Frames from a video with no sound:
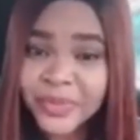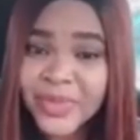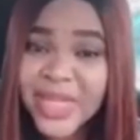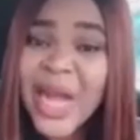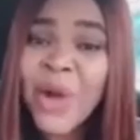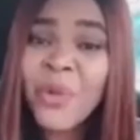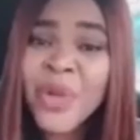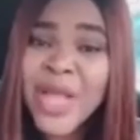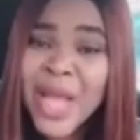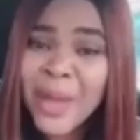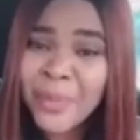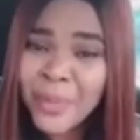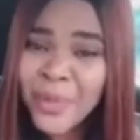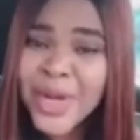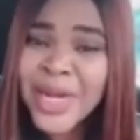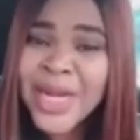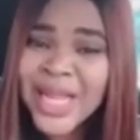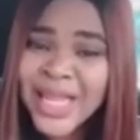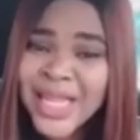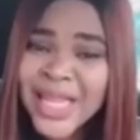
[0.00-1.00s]
and we are
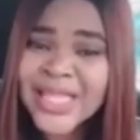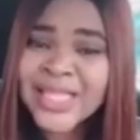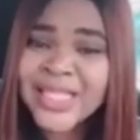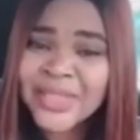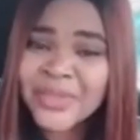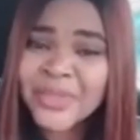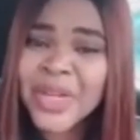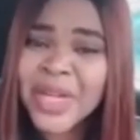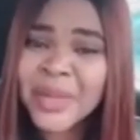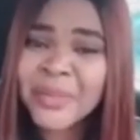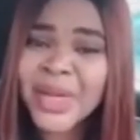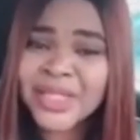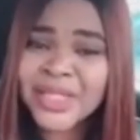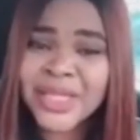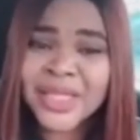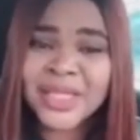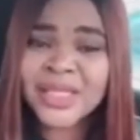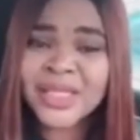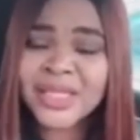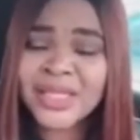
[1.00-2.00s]
praying against evil
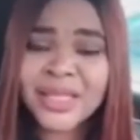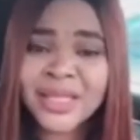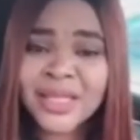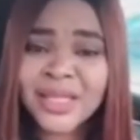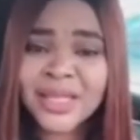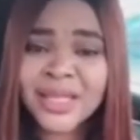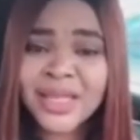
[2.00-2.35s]
emergency.